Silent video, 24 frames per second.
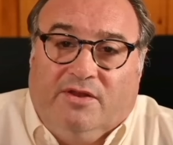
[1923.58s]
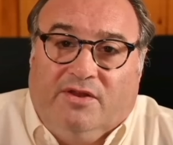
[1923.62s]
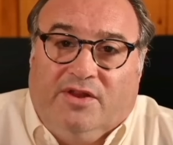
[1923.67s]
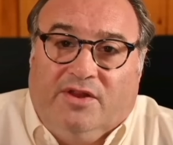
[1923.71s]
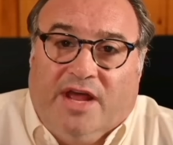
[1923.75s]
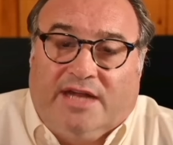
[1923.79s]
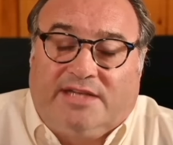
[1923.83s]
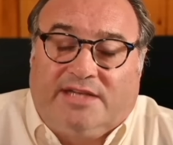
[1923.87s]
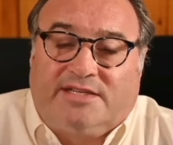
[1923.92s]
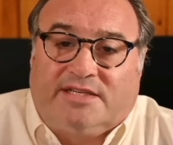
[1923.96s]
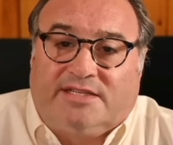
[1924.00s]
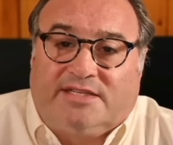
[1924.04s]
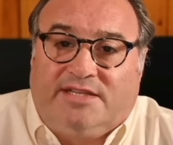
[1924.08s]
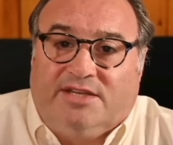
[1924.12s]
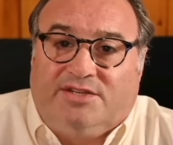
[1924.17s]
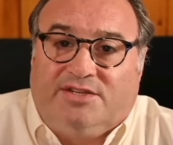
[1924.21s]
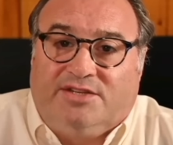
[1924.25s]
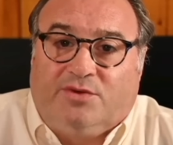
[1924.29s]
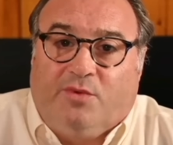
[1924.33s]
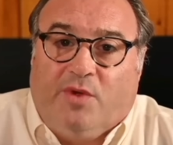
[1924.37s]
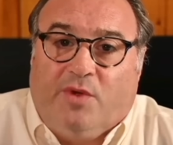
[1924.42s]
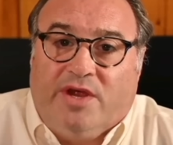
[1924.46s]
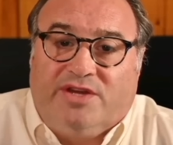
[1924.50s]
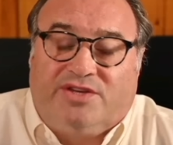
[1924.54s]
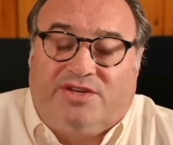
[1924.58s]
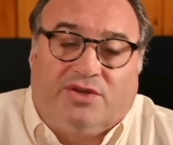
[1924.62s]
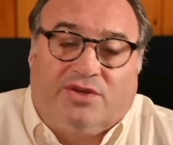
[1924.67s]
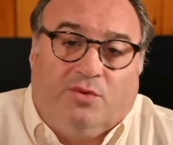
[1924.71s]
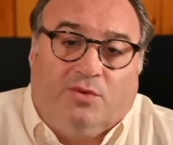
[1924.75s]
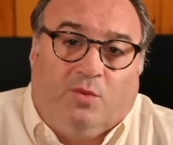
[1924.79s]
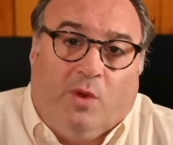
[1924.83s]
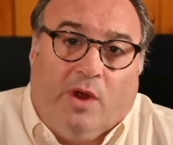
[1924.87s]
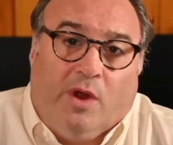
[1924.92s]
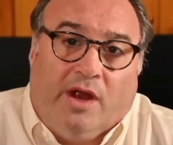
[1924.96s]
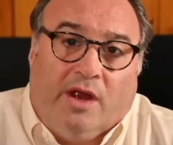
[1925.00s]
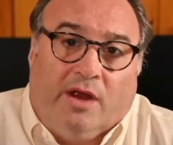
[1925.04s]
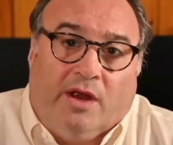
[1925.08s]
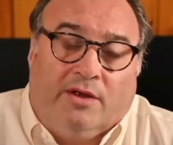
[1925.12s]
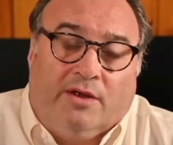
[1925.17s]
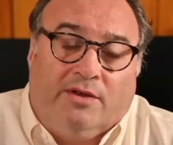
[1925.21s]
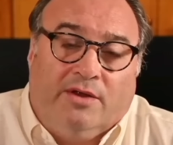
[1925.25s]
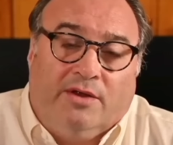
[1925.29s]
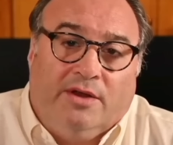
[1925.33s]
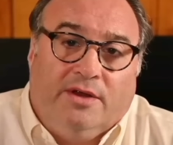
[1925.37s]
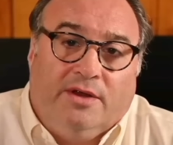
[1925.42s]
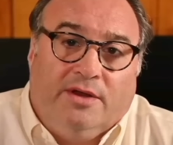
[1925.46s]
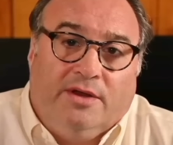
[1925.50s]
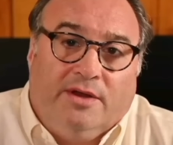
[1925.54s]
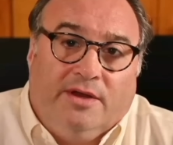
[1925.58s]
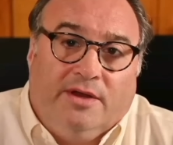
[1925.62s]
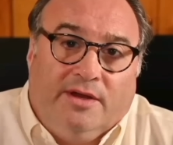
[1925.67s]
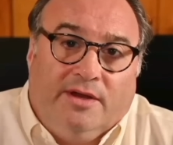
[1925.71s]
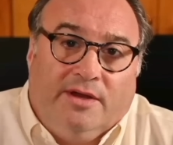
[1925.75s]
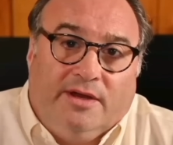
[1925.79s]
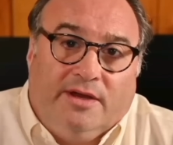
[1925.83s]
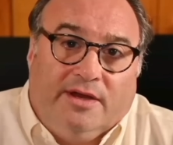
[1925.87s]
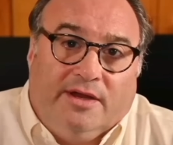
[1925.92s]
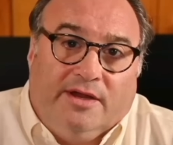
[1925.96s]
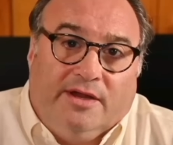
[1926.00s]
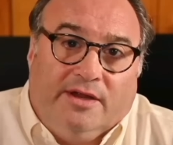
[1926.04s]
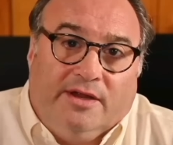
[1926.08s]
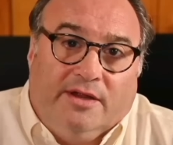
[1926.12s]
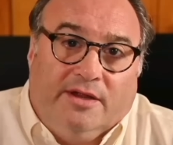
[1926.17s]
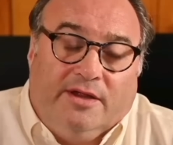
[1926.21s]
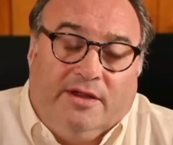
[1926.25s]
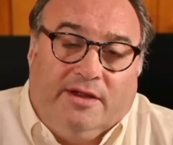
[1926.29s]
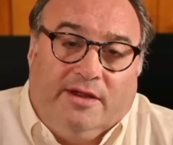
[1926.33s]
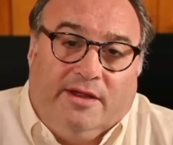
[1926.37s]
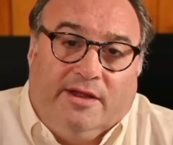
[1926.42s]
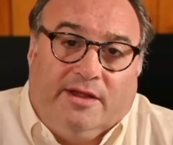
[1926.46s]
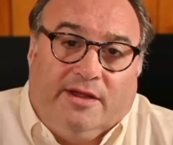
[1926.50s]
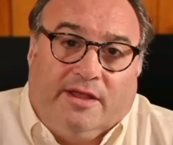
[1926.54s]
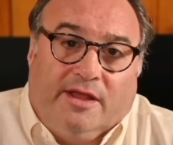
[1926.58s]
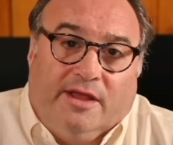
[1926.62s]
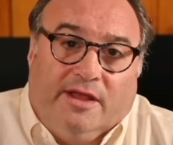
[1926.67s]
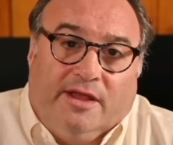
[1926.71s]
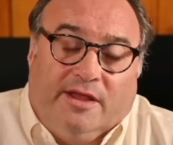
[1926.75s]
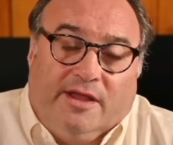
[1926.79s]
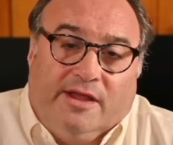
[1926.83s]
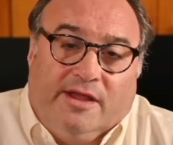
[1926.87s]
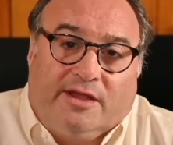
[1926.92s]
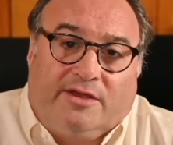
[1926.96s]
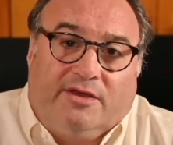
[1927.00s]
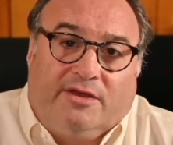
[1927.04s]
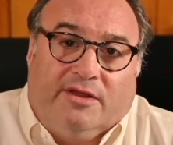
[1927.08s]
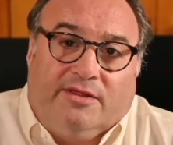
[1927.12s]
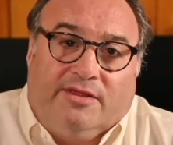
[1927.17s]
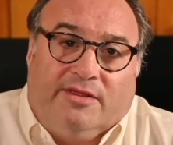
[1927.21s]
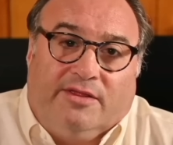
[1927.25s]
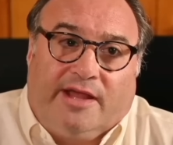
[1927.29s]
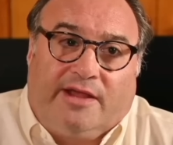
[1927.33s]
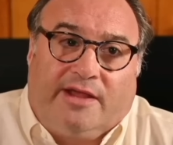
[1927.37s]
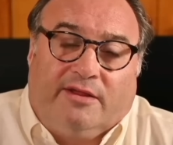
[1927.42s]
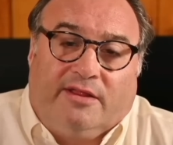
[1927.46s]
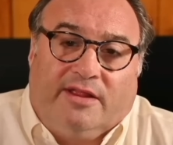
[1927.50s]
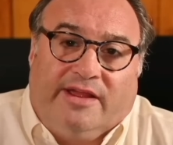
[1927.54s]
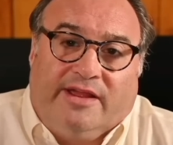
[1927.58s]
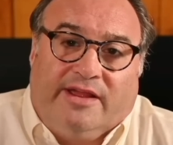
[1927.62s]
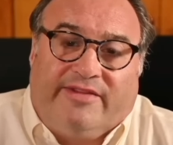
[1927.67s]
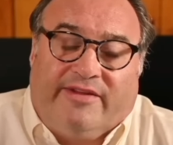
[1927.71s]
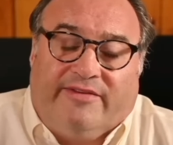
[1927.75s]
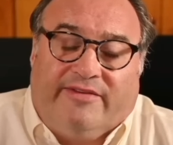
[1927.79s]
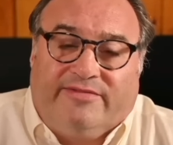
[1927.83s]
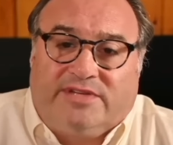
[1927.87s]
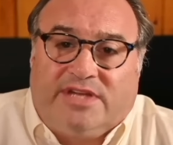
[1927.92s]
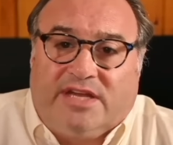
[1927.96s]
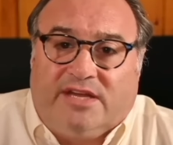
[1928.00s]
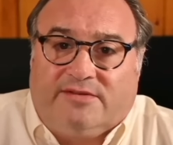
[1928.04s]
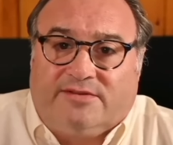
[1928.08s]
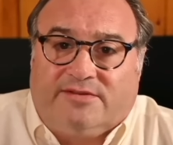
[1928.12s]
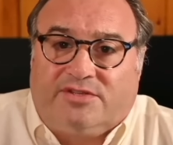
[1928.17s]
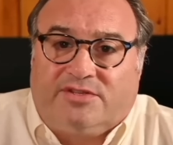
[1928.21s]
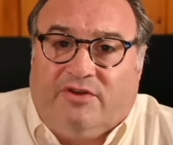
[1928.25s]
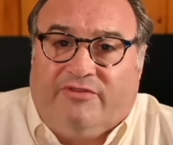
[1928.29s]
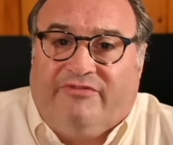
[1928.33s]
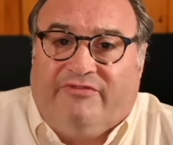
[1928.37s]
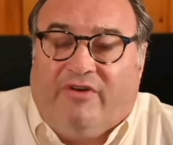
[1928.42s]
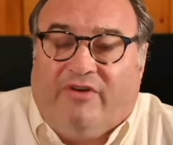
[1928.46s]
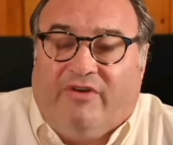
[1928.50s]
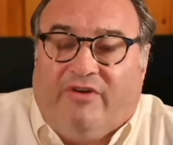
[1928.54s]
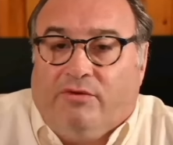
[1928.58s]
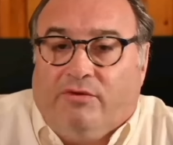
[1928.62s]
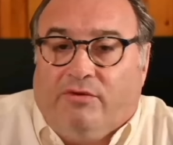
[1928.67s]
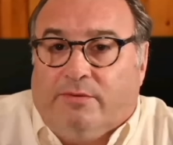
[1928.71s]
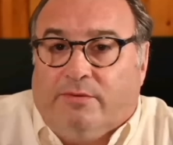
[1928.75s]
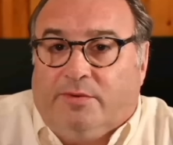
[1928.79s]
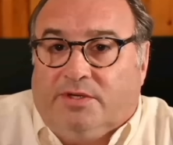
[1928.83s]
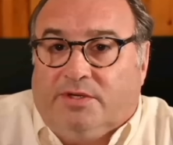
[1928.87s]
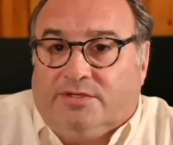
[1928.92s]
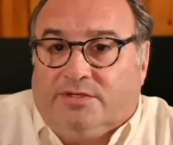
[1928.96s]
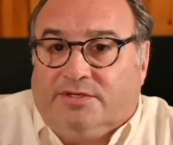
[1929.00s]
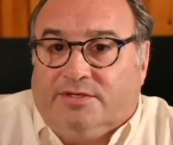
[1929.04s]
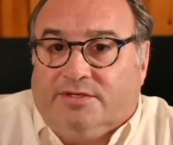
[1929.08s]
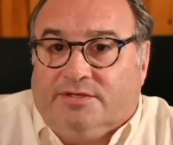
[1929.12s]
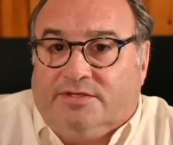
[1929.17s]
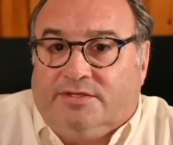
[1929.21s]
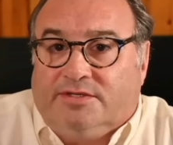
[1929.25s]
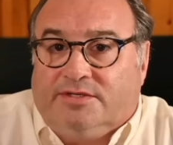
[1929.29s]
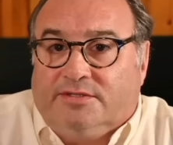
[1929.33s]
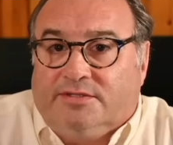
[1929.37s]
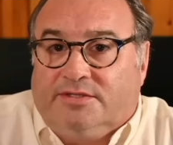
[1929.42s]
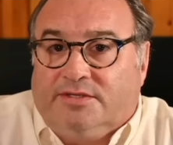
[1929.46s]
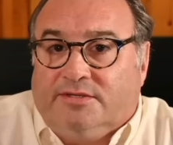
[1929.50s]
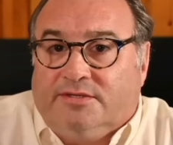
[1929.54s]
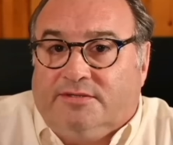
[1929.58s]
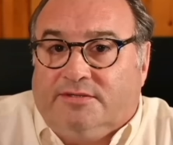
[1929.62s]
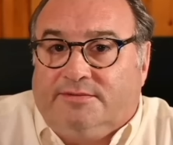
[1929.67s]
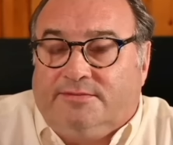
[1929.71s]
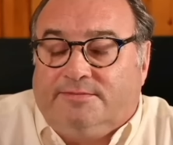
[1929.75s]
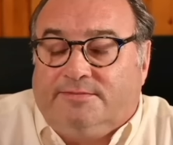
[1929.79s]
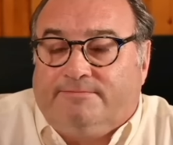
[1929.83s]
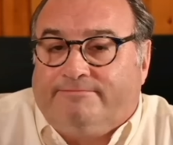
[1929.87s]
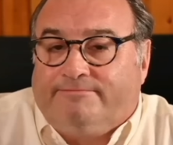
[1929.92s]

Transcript: that's a situation where it, it, it, could they could leave themselves so vulnerable to, to, to